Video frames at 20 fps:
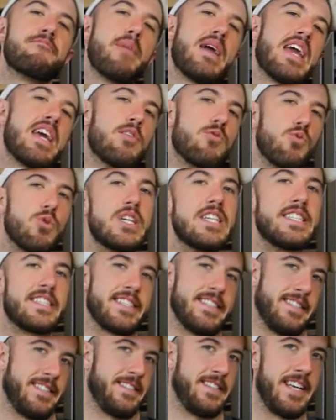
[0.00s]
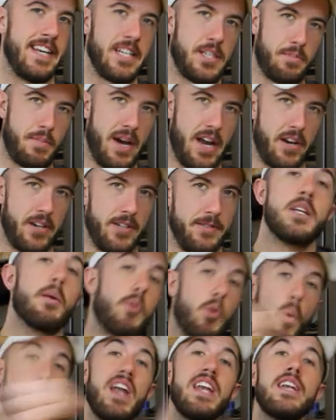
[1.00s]
main reasons that it's better.
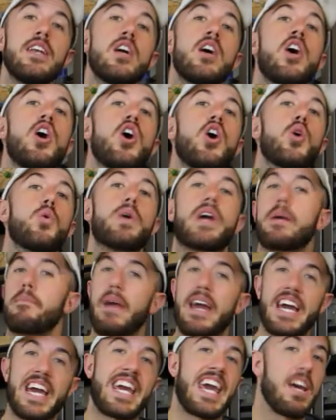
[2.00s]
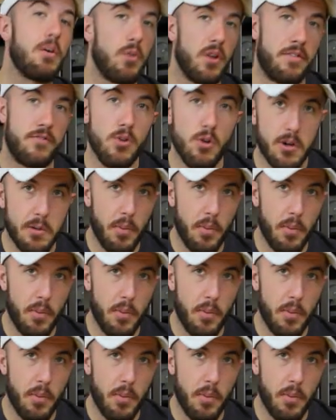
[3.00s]
Number 1, we can make a kit with fewer